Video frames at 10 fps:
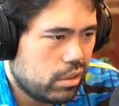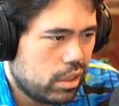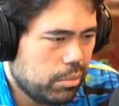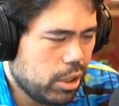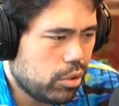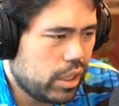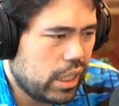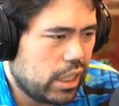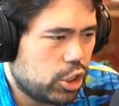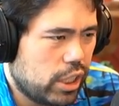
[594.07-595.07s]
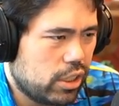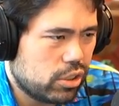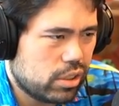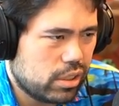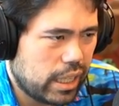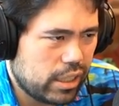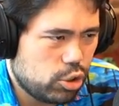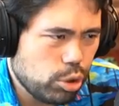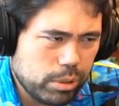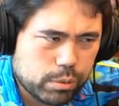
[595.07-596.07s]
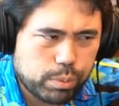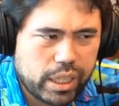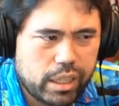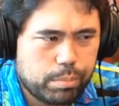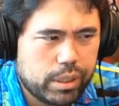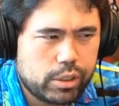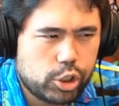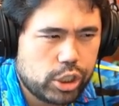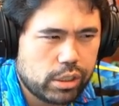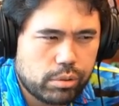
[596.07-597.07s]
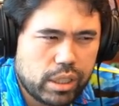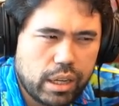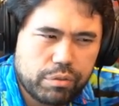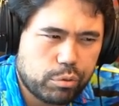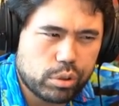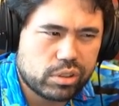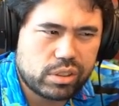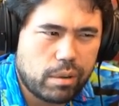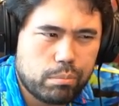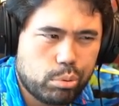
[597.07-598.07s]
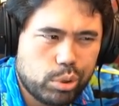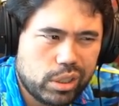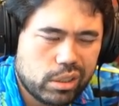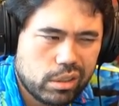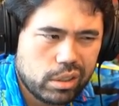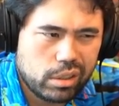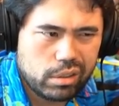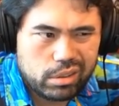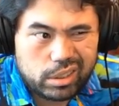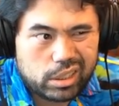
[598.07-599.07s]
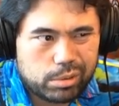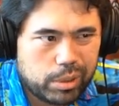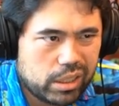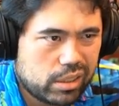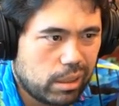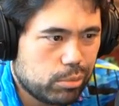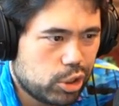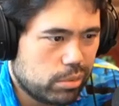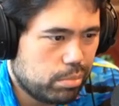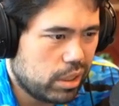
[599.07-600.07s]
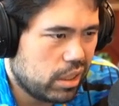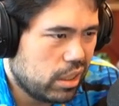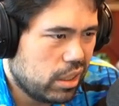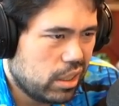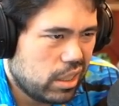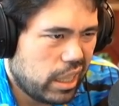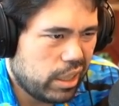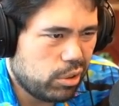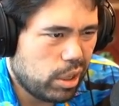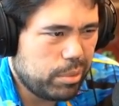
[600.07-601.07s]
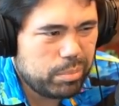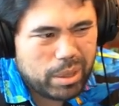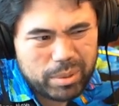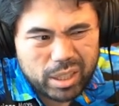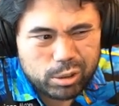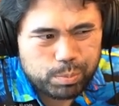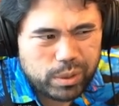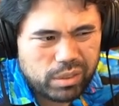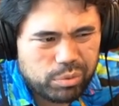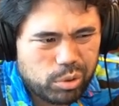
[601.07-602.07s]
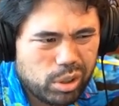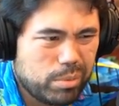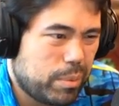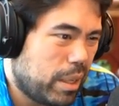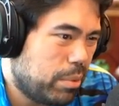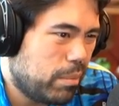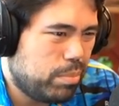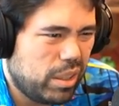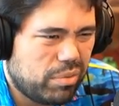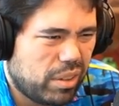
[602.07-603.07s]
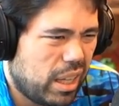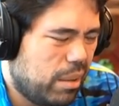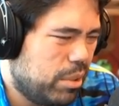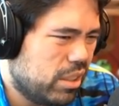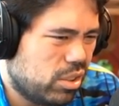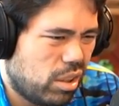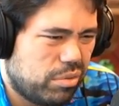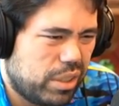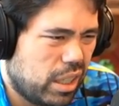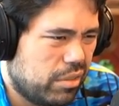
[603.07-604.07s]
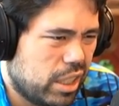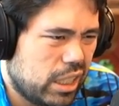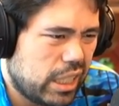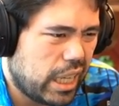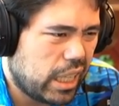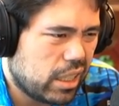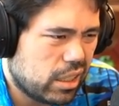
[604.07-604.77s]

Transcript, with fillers: I'm gonna go king h8 just because I assume he's planning to play g3 and f4 at some point. At least that's my assumption, but I don't know. I mean, maybe he goes b4, maybe I play b5. I mean, this is all very, very dank.